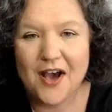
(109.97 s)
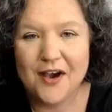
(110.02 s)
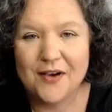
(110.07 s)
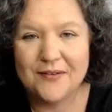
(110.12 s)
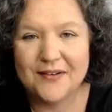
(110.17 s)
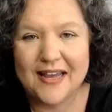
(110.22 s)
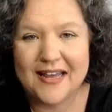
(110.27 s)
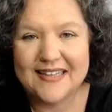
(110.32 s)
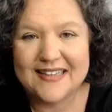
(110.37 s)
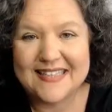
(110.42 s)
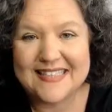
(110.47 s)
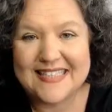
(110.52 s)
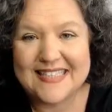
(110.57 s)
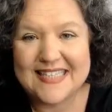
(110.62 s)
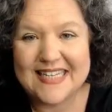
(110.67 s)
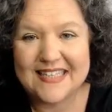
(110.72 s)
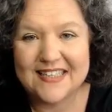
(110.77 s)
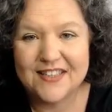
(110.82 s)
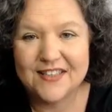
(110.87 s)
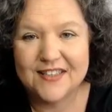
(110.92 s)
Okay, let's
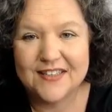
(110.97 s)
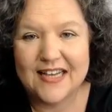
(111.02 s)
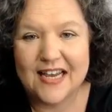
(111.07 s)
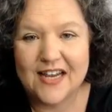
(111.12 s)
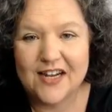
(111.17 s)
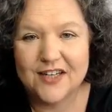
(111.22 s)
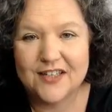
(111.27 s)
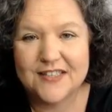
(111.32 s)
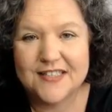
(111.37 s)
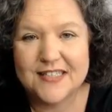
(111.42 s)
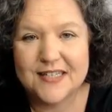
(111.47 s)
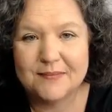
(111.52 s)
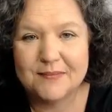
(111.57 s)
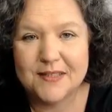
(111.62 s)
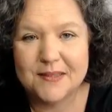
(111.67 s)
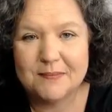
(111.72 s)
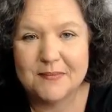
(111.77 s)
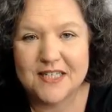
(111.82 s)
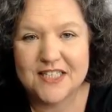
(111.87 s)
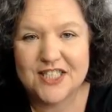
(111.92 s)
take a look at our
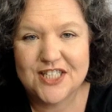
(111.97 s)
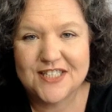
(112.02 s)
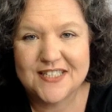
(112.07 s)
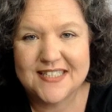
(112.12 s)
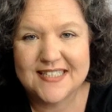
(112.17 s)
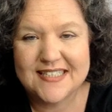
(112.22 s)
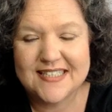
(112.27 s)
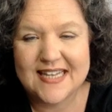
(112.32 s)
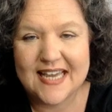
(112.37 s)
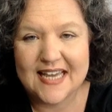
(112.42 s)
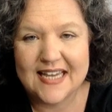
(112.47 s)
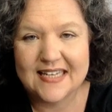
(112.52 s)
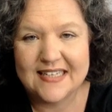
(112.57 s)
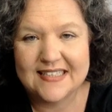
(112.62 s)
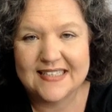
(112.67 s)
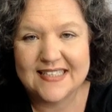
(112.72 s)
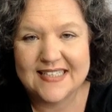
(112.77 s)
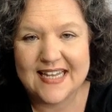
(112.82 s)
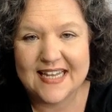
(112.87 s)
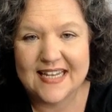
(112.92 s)
sublimation
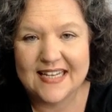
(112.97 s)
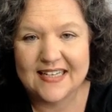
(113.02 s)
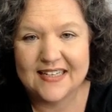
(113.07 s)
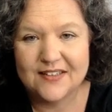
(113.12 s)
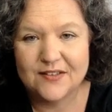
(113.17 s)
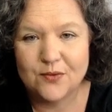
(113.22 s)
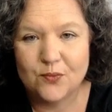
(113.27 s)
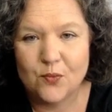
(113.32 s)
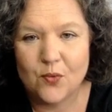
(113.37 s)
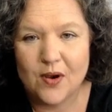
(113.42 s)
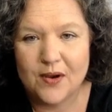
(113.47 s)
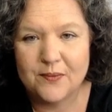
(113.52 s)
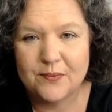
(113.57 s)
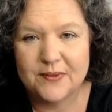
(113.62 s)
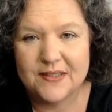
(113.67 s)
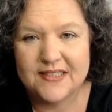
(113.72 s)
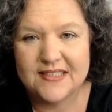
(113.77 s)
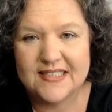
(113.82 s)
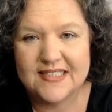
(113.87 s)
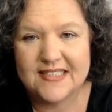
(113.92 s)
designs and what
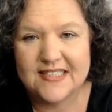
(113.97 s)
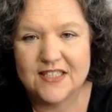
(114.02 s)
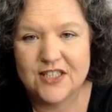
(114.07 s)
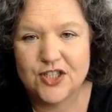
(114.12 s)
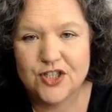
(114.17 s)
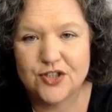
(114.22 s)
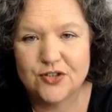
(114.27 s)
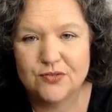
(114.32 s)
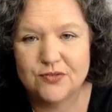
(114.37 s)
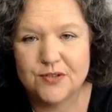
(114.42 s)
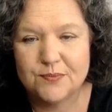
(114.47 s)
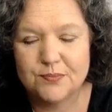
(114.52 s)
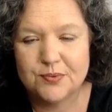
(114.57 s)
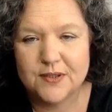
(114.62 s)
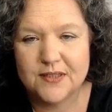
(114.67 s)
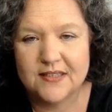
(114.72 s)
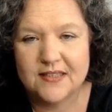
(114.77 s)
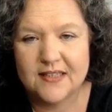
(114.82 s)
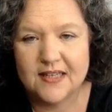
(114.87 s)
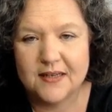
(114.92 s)
we need to do to
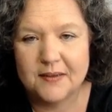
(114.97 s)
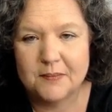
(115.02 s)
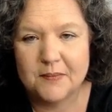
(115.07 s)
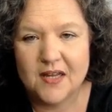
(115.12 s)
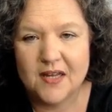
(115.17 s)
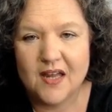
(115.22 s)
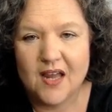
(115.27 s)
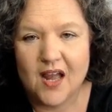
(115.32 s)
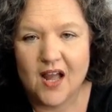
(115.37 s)
print them.